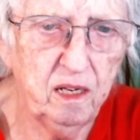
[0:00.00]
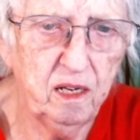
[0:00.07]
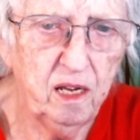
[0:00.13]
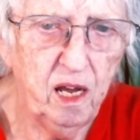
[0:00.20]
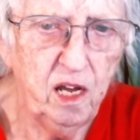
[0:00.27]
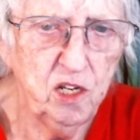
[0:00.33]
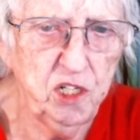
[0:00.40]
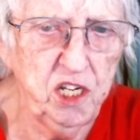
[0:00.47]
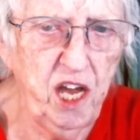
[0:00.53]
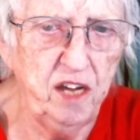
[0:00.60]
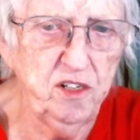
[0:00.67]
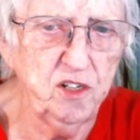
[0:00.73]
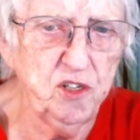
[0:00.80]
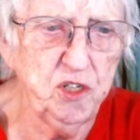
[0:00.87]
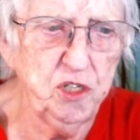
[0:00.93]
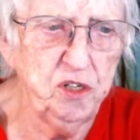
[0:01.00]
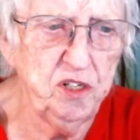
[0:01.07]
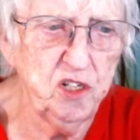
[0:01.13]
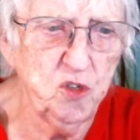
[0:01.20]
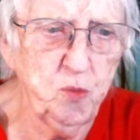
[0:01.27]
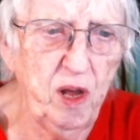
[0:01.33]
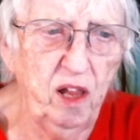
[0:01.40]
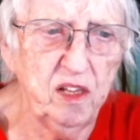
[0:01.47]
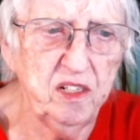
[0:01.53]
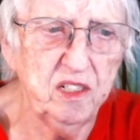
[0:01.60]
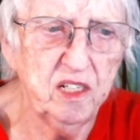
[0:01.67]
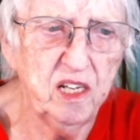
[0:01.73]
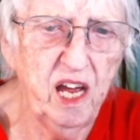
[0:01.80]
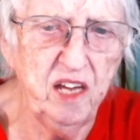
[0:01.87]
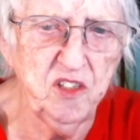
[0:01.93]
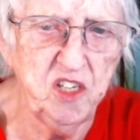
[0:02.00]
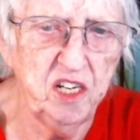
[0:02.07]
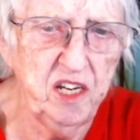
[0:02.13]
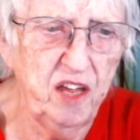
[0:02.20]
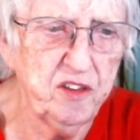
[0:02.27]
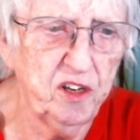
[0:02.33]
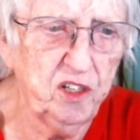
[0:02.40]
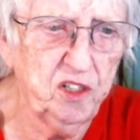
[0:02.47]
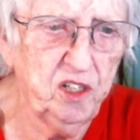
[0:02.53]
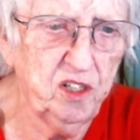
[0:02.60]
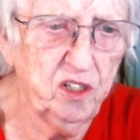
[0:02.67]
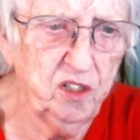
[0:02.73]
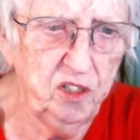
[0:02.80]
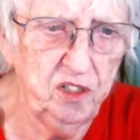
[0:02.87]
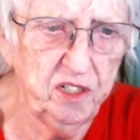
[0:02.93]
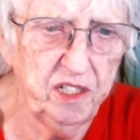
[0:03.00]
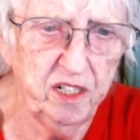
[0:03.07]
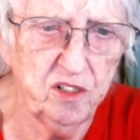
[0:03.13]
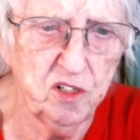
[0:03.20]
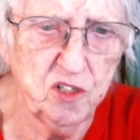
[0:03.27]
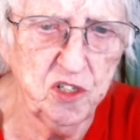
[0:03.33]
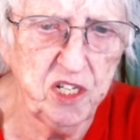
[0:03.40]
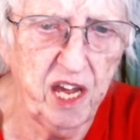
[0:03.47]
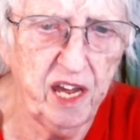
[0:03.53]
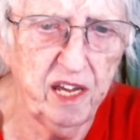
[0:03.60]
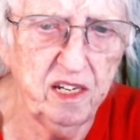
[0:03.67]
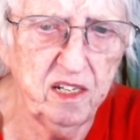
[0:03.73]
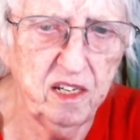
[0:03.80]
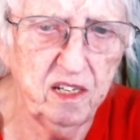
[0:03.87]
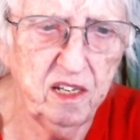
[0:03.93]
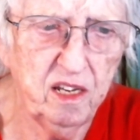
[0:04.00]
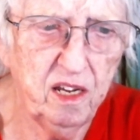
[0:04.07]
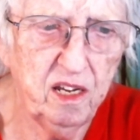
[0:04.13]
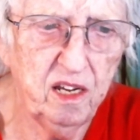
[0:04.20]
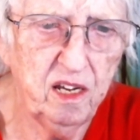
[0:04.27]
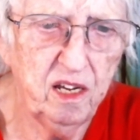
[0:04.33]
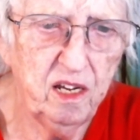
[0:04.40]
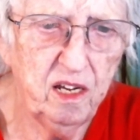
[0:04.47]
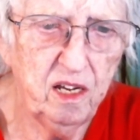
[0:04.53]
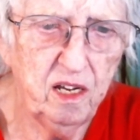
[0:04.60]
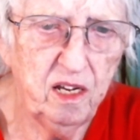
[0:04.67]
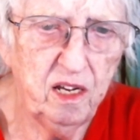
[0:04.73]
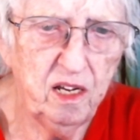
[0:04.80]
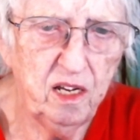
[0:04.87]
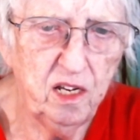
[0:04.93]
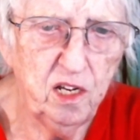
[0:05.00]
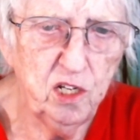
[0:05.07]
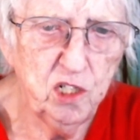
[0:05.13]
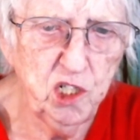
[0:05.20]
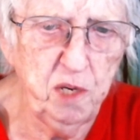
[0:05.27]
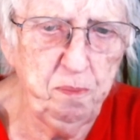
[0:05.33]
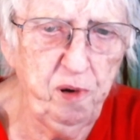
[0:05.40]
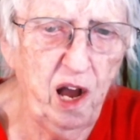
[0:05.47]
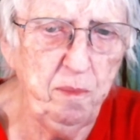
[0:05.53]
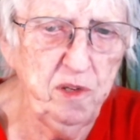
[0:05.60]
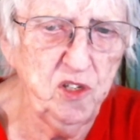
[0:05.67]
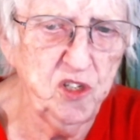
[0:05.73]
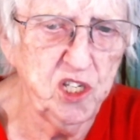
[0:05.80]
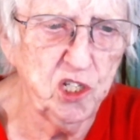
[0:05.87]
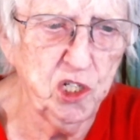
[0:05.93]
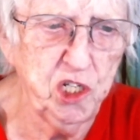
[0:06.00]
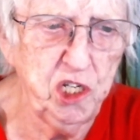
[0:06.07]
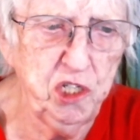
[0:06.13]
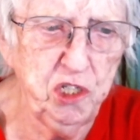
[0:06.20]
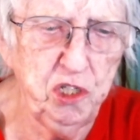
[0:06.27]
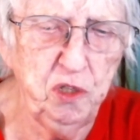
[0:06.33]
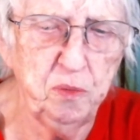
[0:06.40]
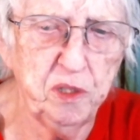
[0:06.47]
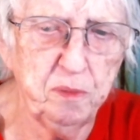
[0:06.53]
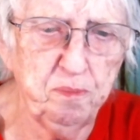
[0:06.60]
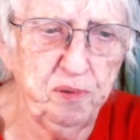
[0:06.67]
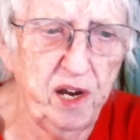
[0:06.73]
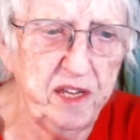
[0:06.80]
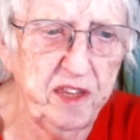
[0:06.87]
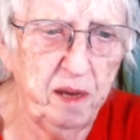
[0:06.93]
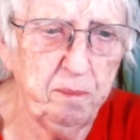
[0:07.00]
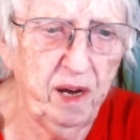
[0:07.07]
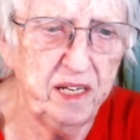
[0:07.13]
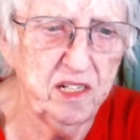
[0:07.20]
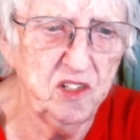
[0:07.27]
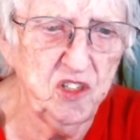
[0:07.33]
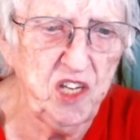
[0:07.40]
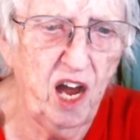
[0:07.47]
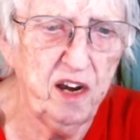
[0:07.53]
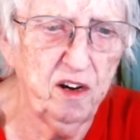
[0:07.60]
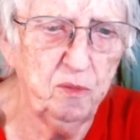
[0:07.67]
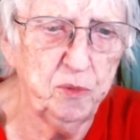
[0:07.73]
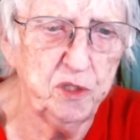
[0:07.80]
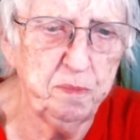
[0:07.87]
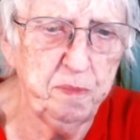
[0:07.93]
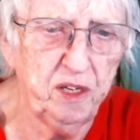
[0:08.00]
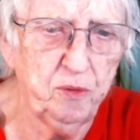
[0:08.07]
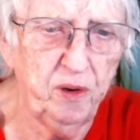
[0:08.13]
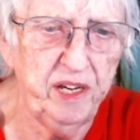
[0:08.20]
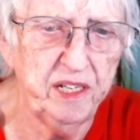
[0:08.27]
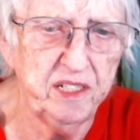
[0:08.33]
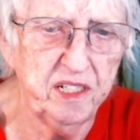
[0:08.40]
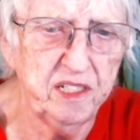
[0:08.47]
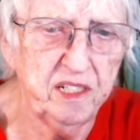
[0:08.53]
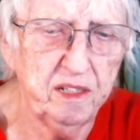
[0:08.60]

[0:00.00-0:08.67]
She understood as well as another could understand. She promised that she too would pray that my desire would be granted.